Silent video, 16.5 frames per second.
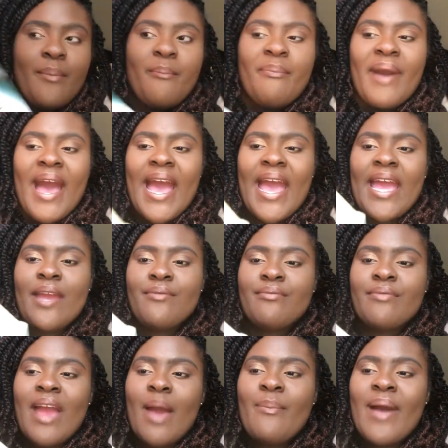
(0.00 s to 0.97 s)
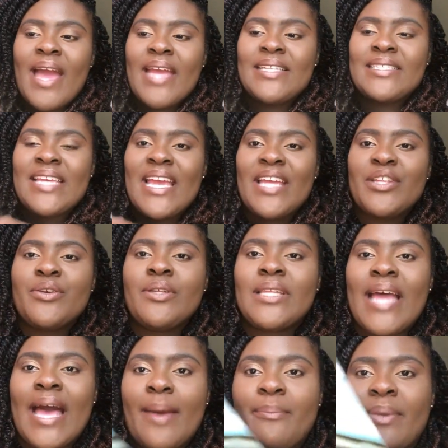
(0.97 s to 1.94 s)
By Rabbi Daniel
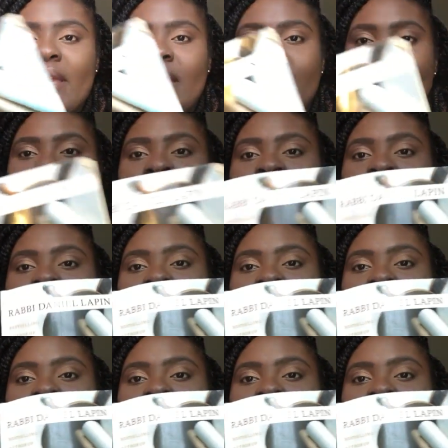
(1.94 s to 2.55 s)
Lapin.